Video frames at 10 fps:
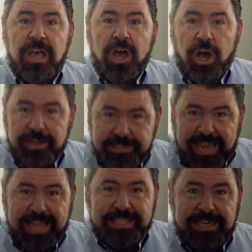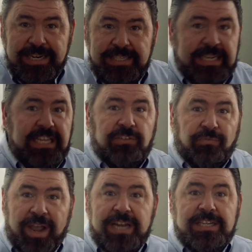on his hands and his knees,
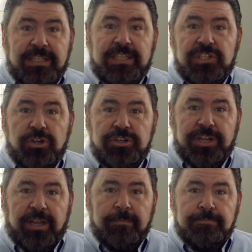frantically searching.